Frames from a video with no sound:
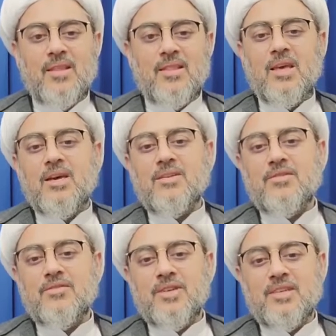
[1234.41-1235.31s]
They are
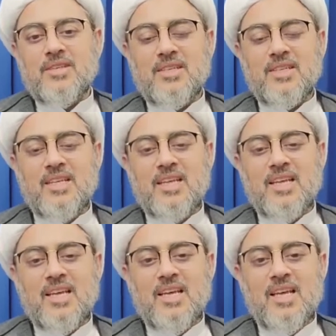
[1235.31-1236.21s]
different.
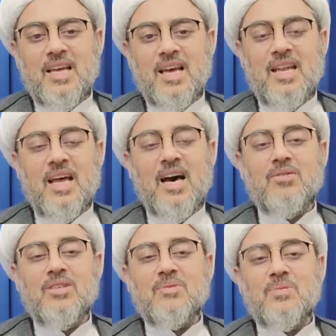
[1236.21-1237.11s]
And
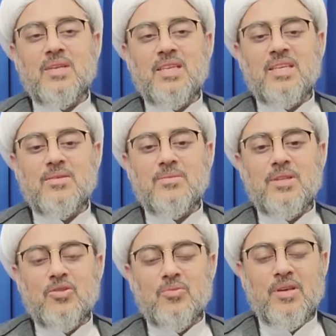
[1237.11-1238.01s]
how this Bani
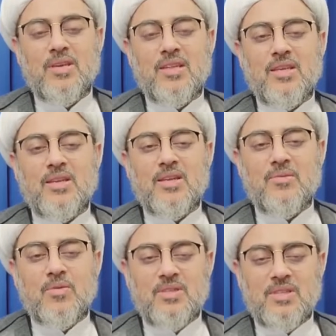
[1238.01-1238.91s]
Umayyah that it
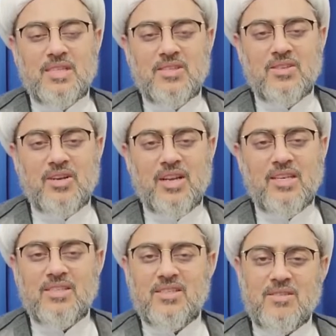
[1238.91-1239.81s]
was
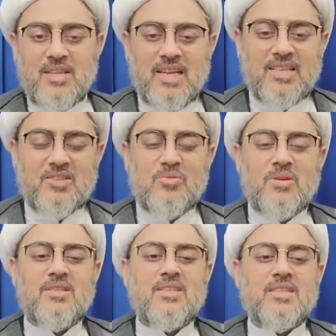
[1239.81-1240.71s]
disgraced, that has to
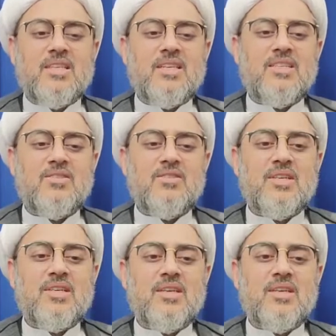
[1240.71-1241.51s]
be seen in history.